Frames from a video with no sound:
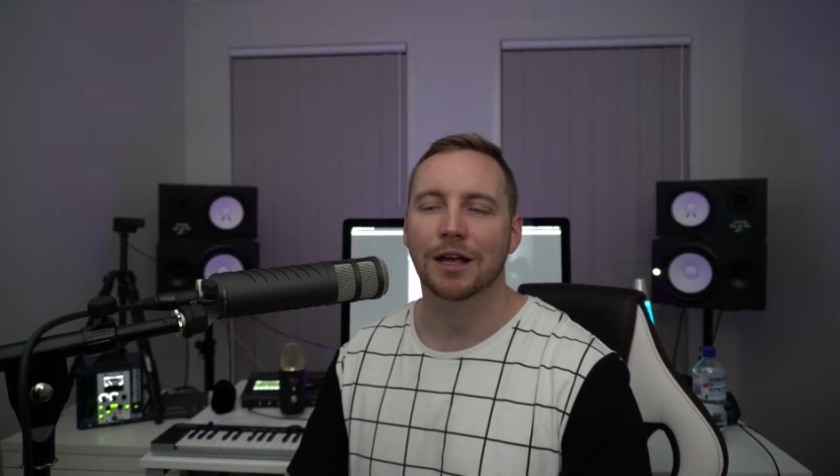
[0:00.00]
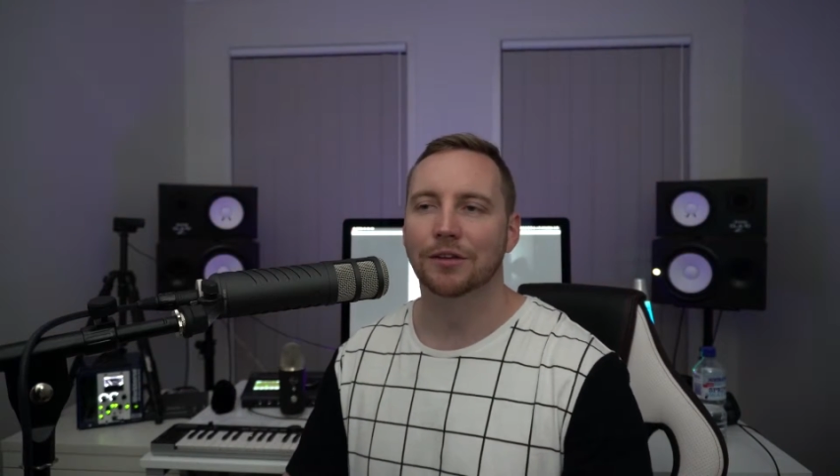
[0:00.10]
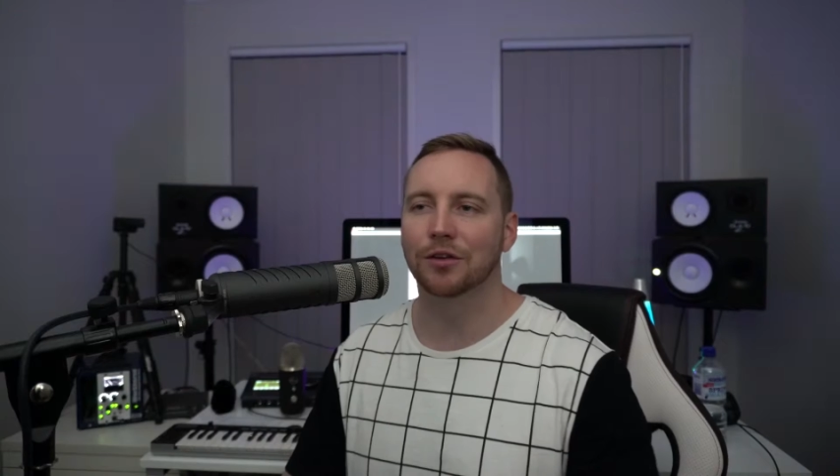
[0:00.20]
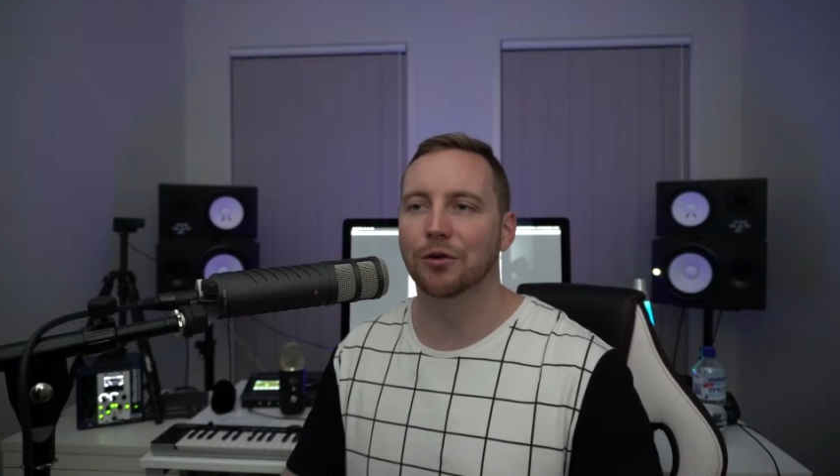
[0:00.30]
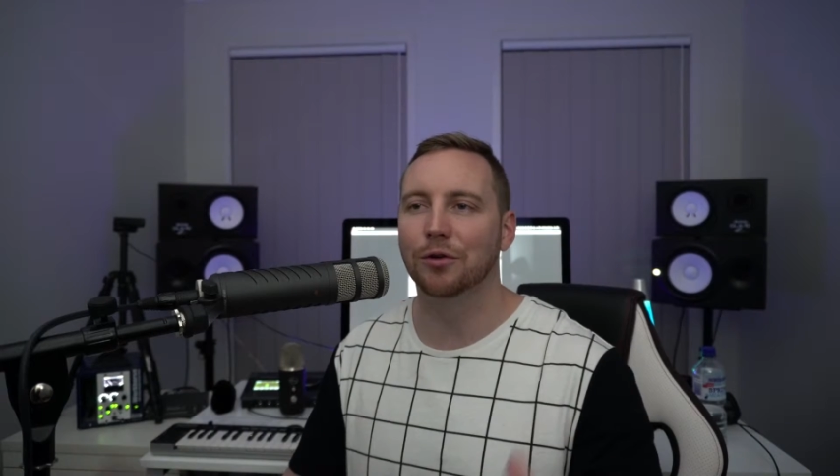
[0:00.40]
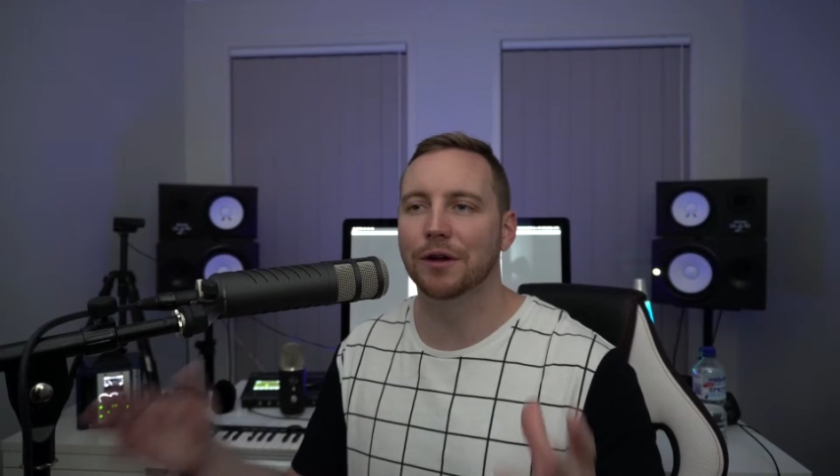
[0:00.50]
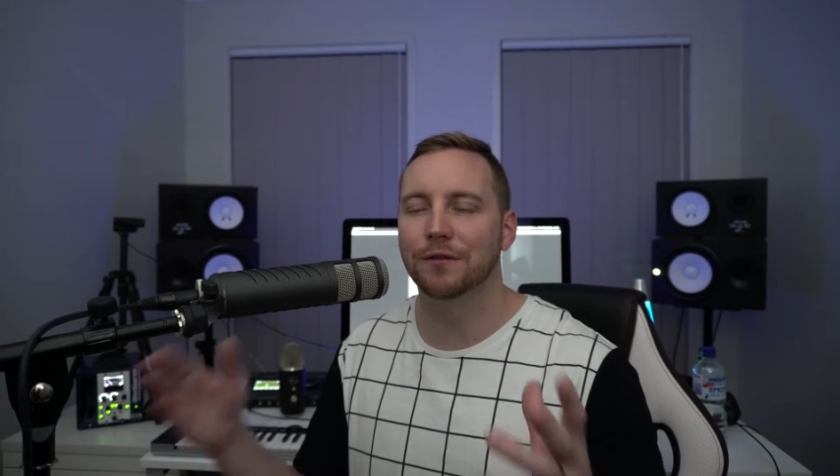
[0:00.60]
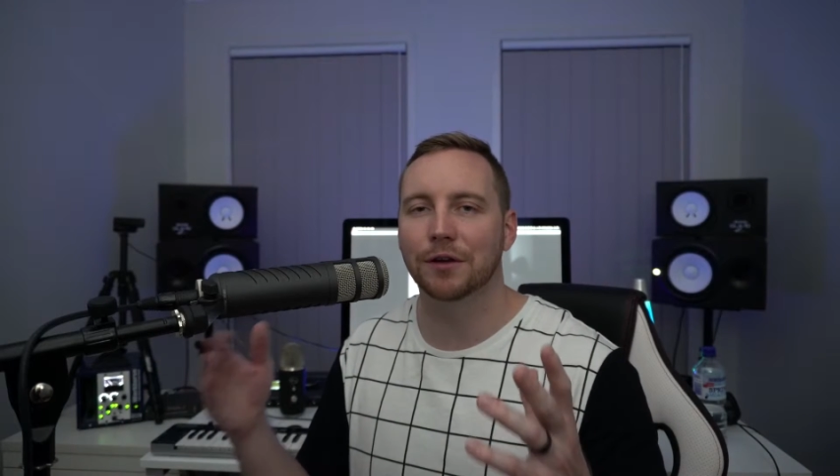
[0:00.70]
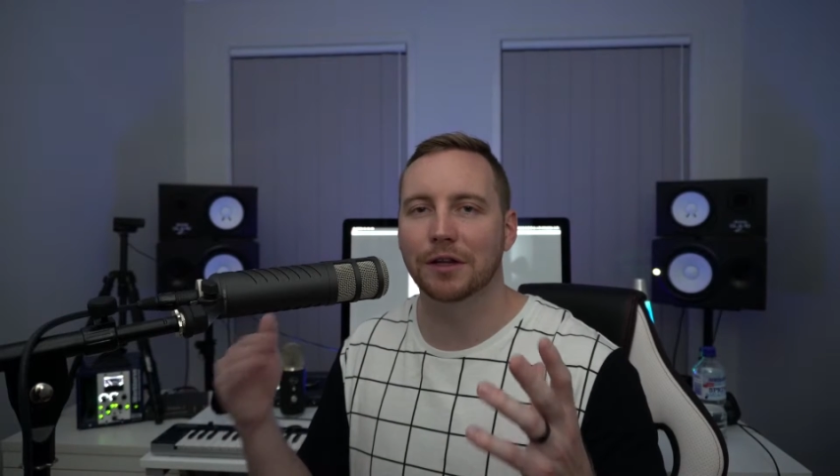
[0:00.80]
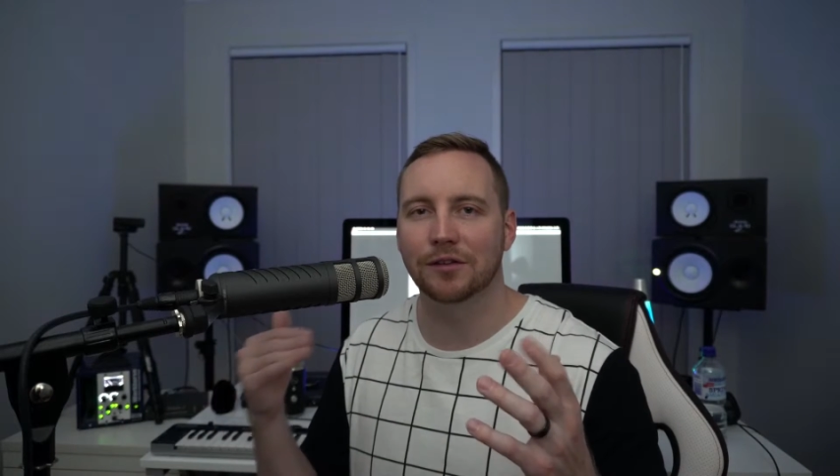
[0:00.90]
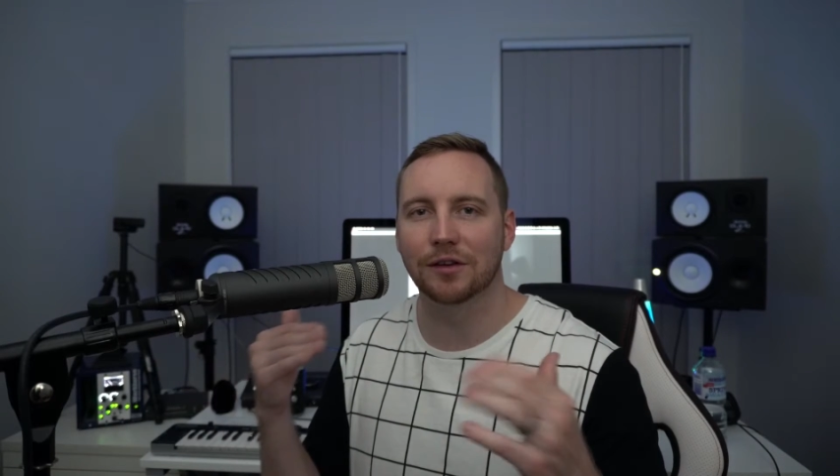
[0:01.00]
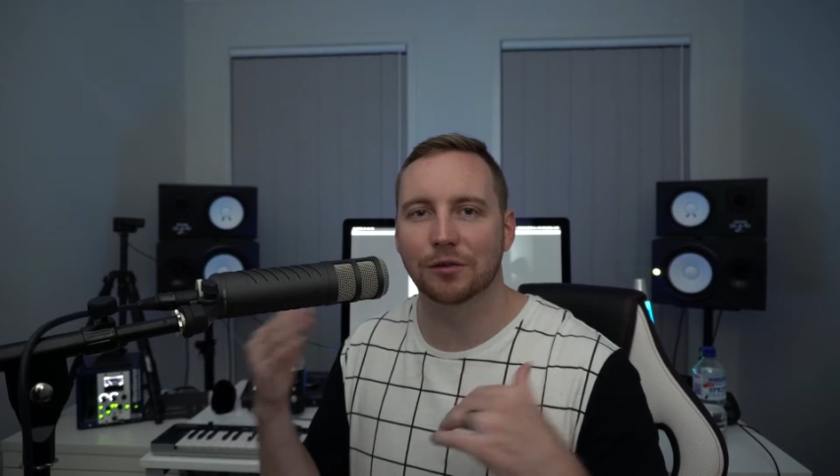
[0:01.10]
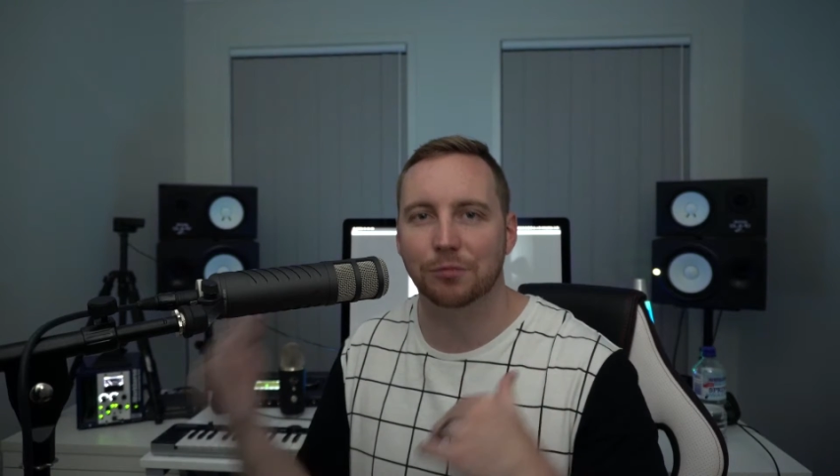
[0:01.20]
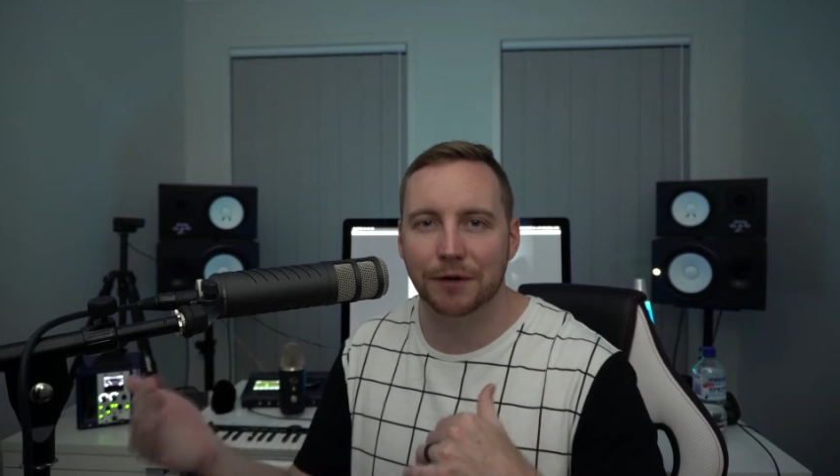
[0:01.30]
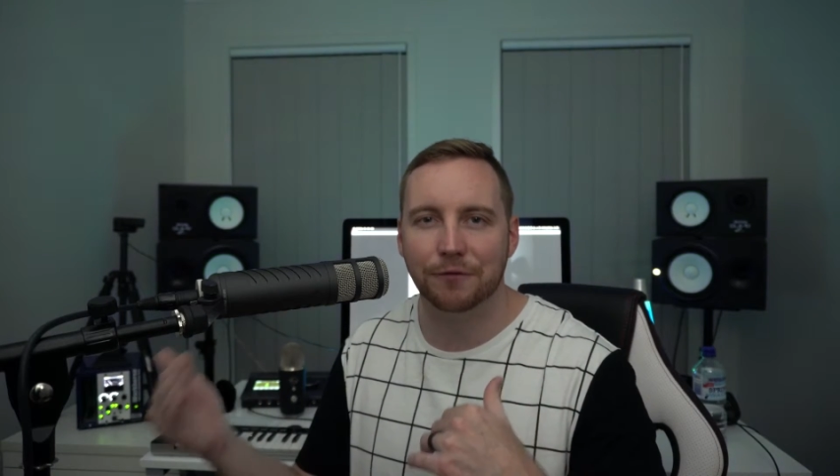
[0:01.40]
So if you're listening
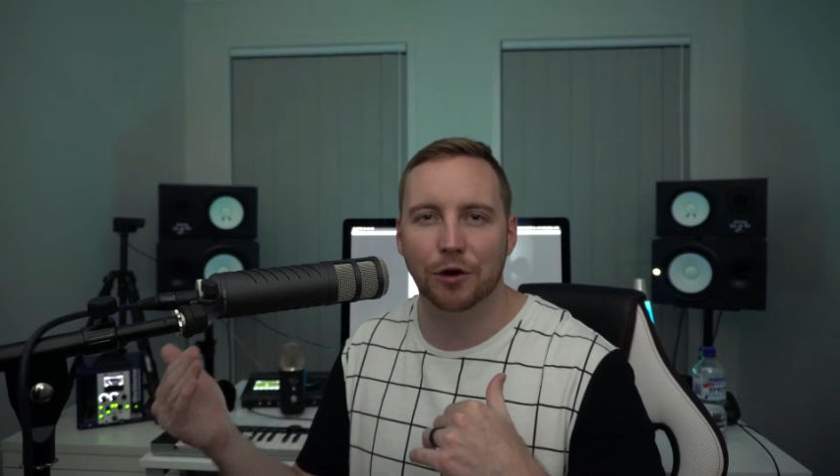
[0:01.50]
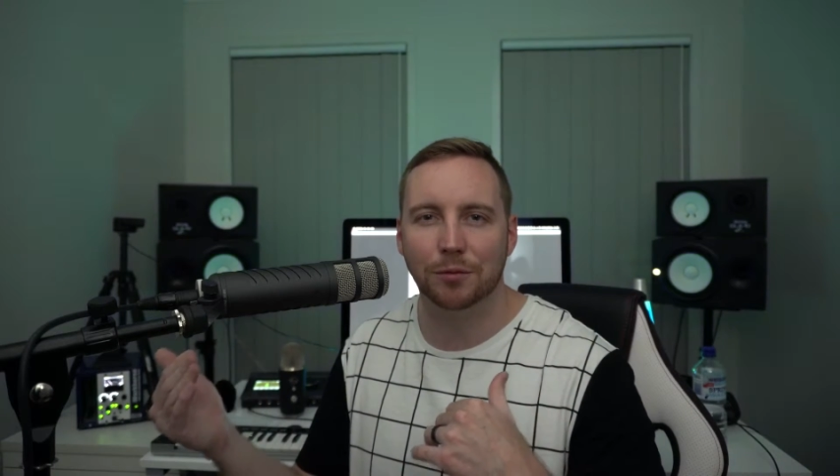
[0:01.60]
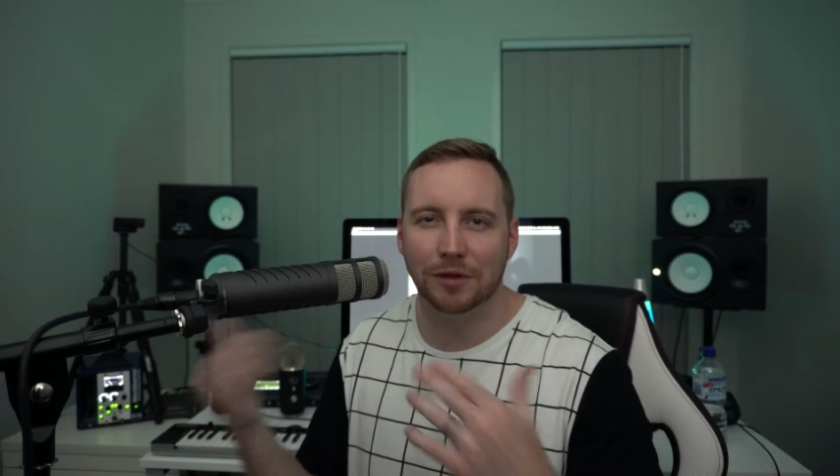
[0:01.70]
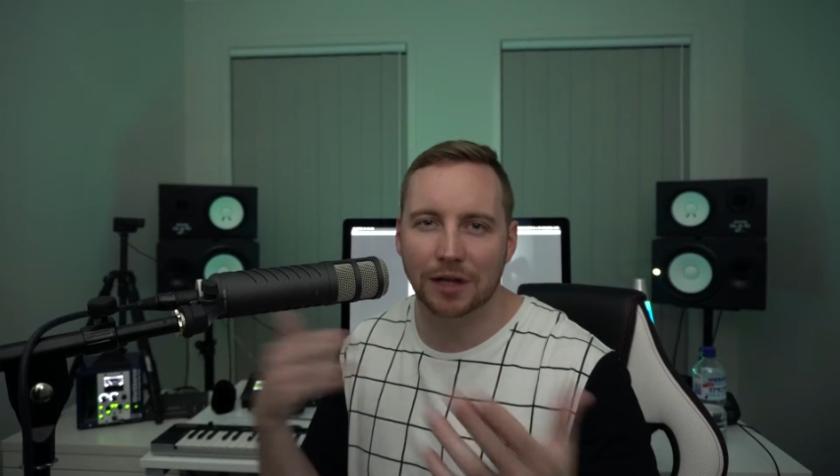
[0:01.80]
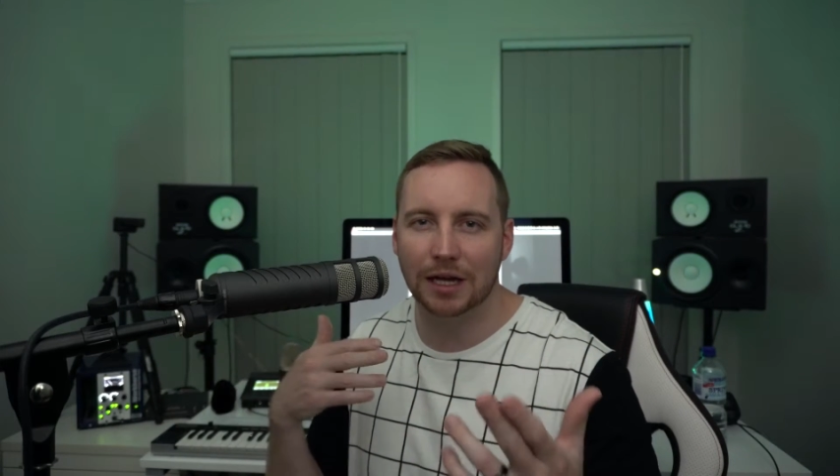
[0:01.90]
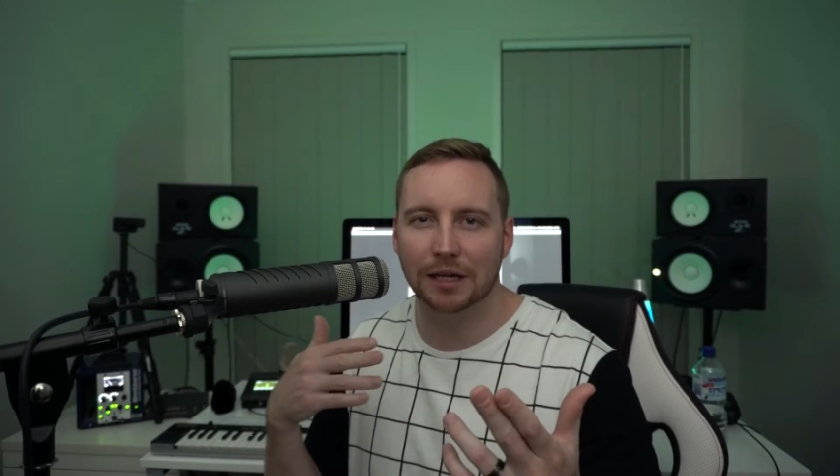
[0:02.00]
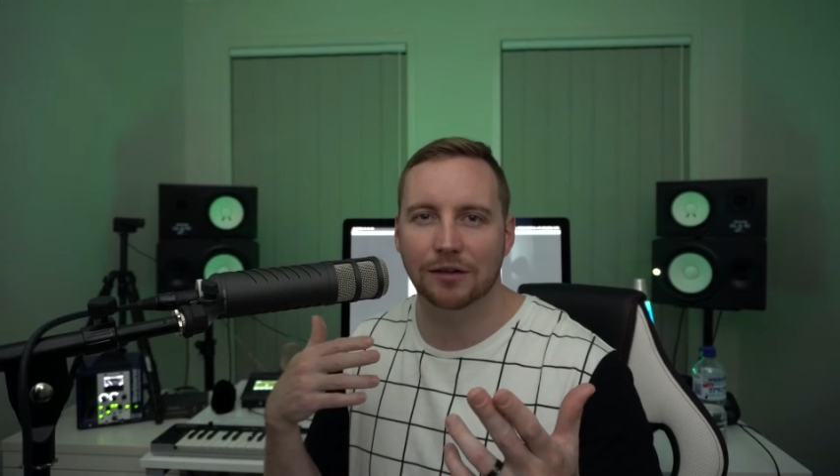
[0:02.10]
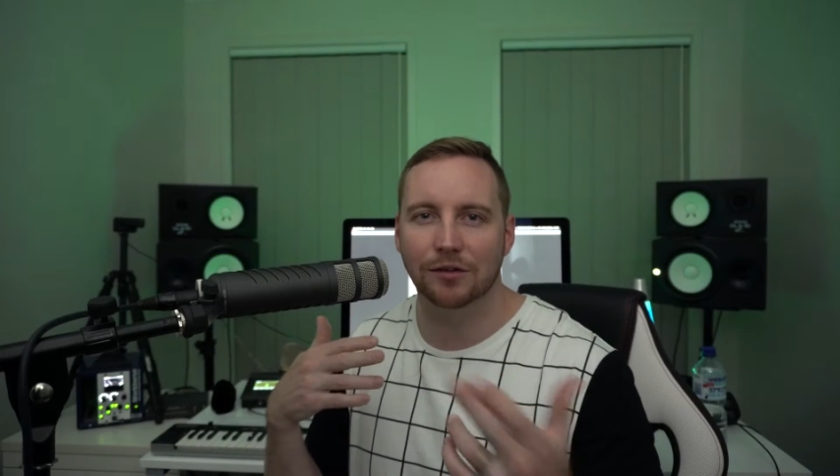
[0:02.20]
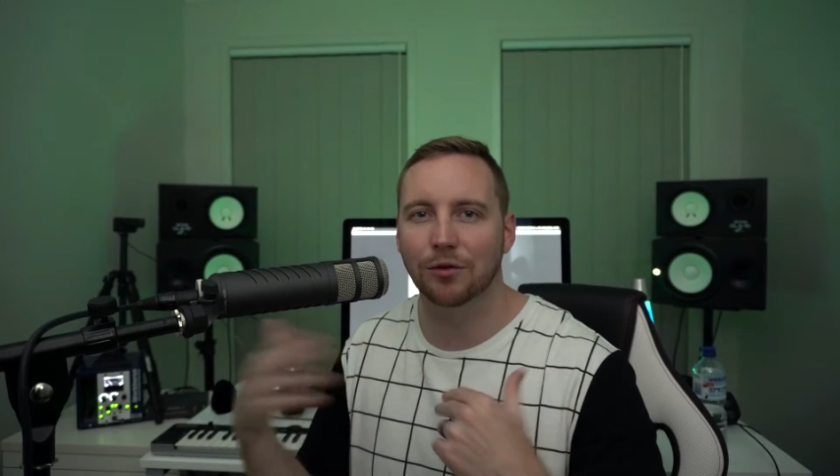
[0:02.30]
to reverb, delays,